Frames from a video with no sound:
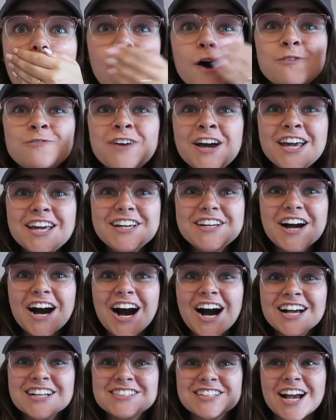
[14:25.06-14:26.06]
my
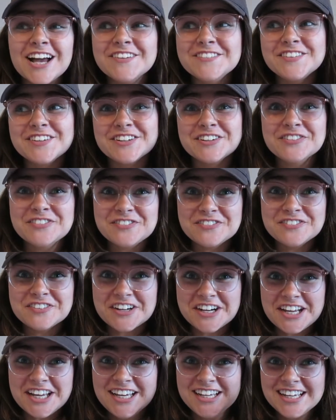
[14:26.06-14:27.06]
gosh, I'm going to
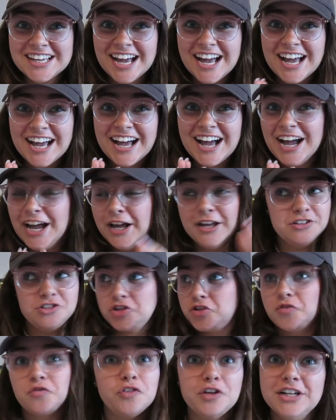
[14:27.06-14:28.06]
freak. I
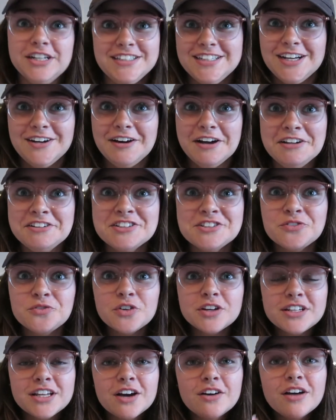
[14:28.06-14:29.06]
just freaked out. I just
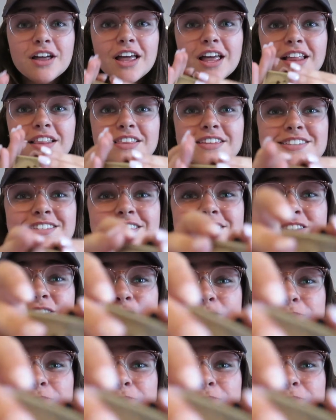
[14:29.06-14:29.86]
freaked out. This is